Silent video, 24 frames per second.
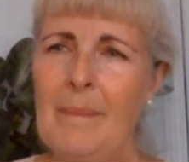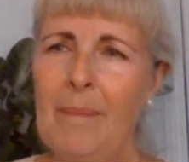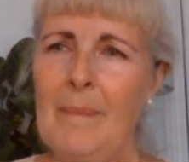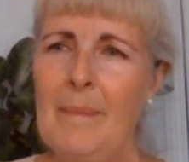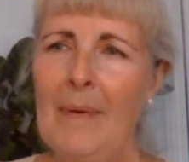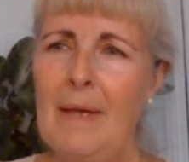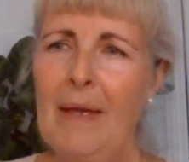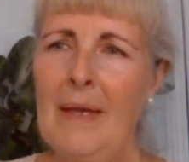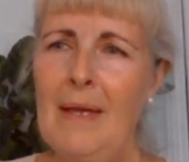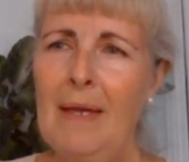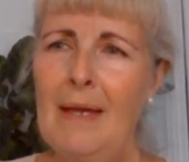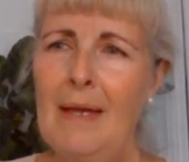
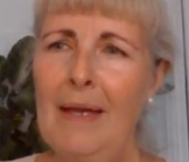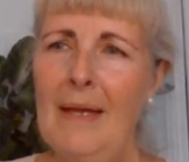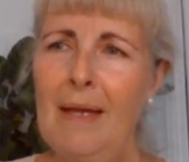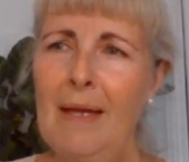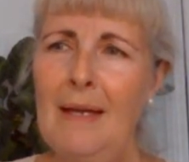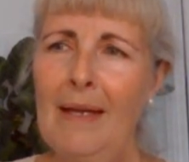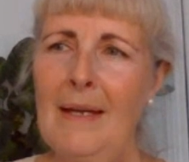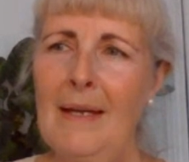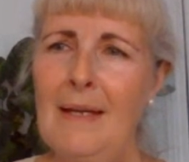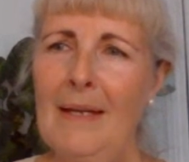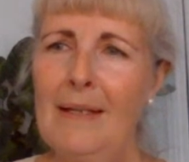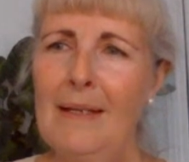
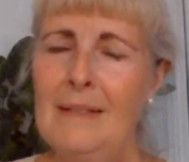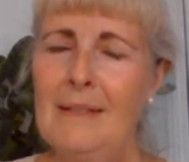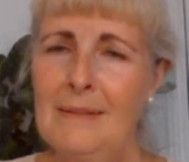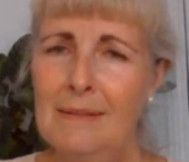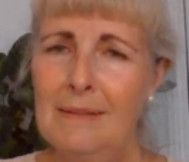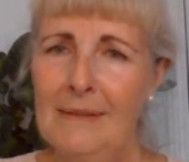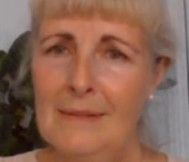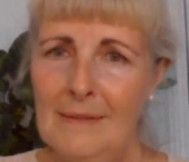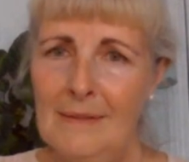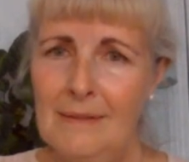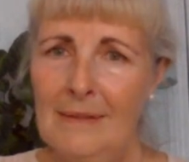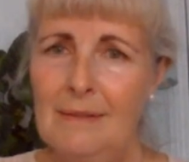
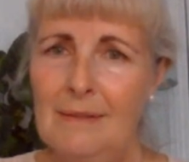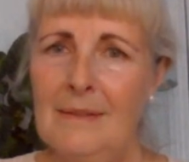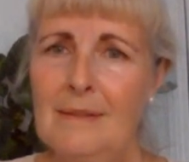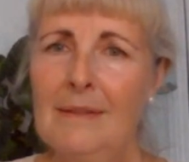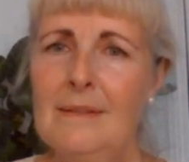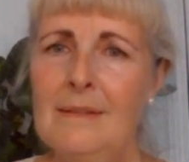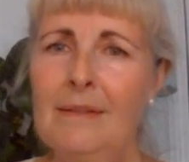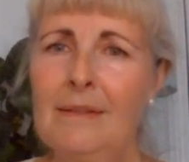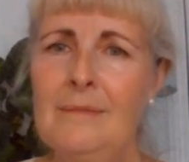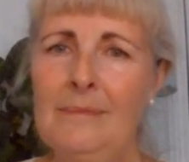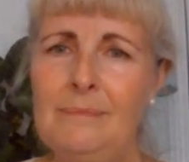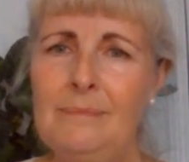
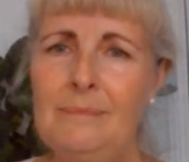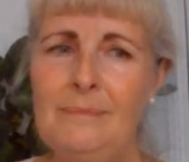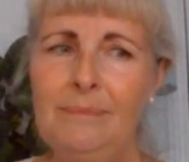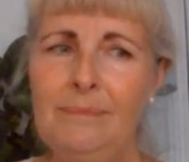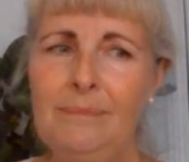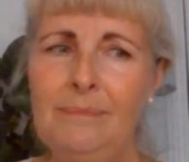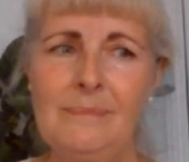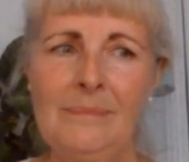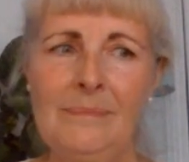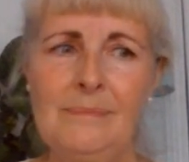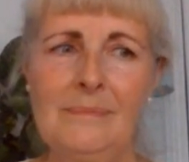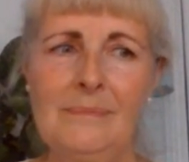
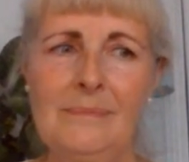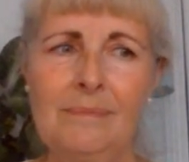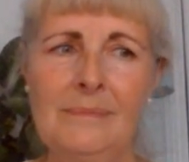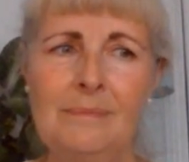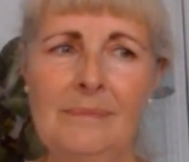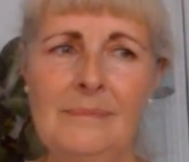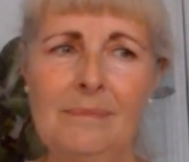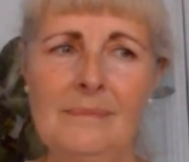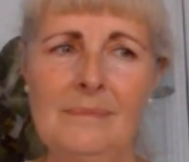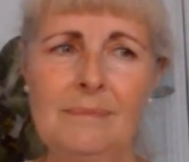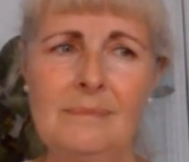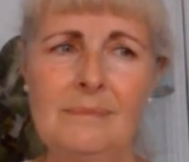
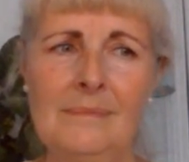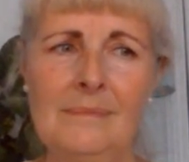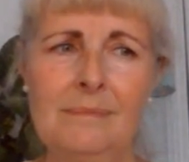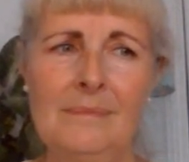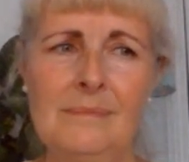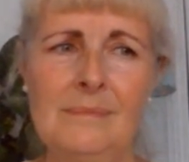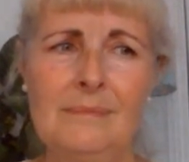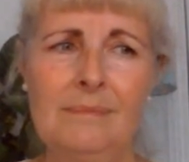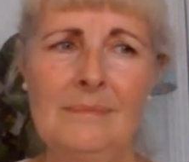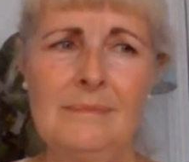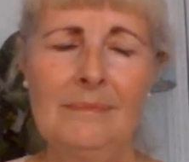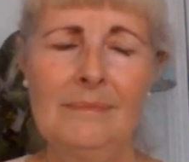
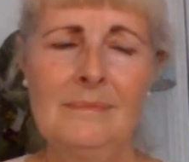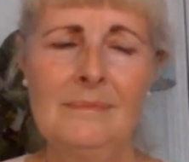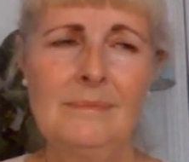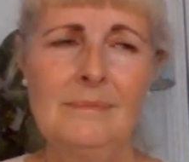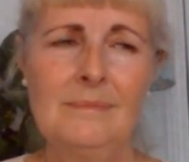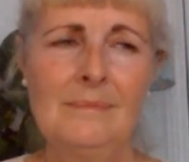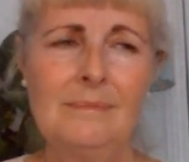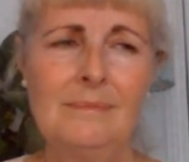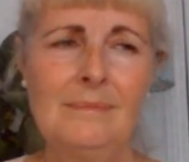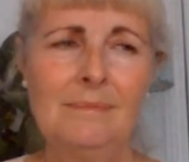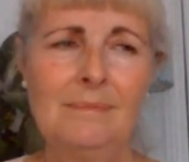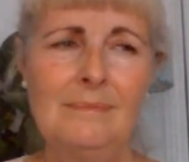
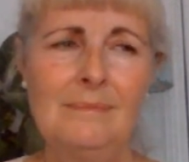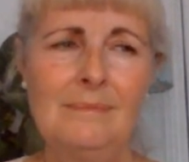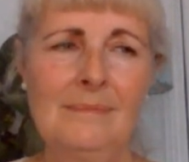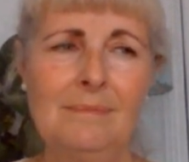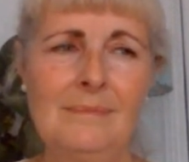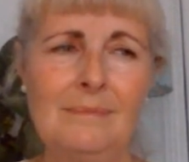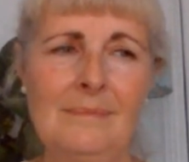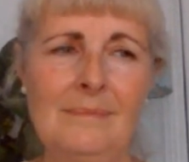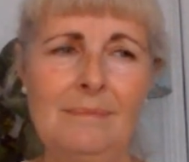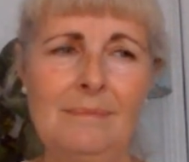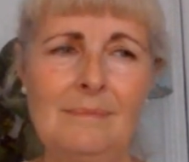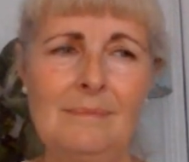
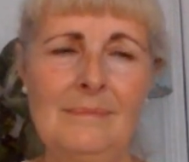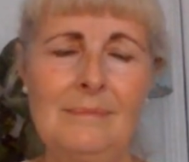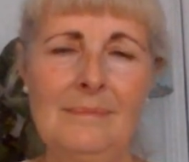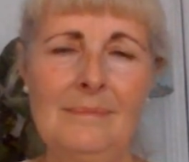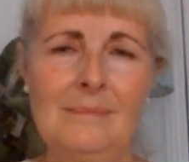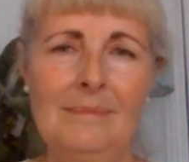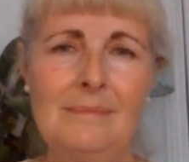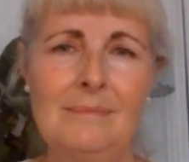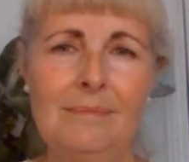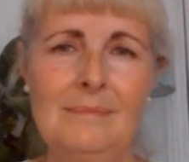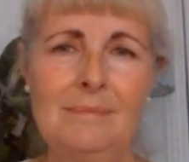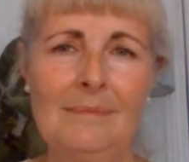
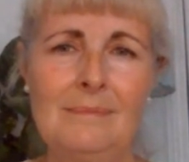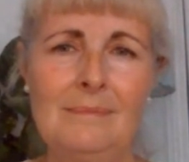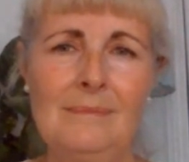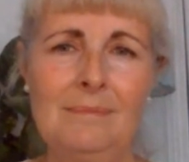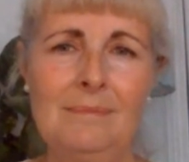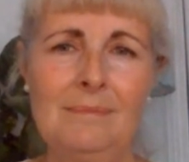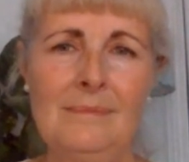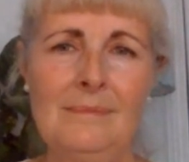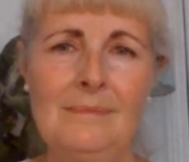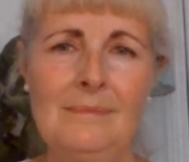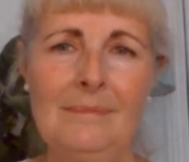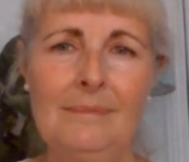
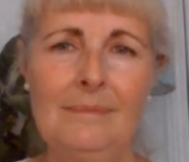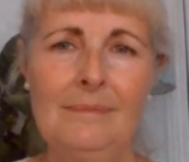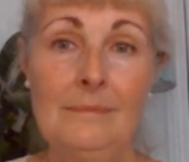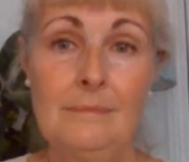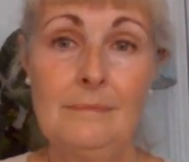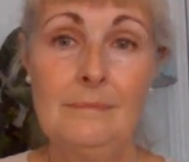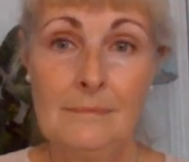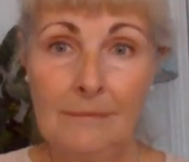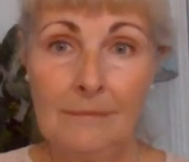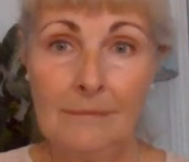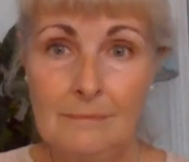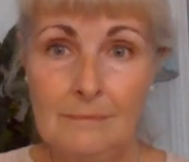
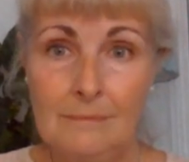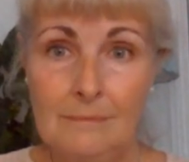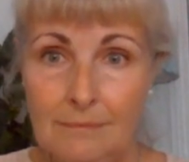[no speech]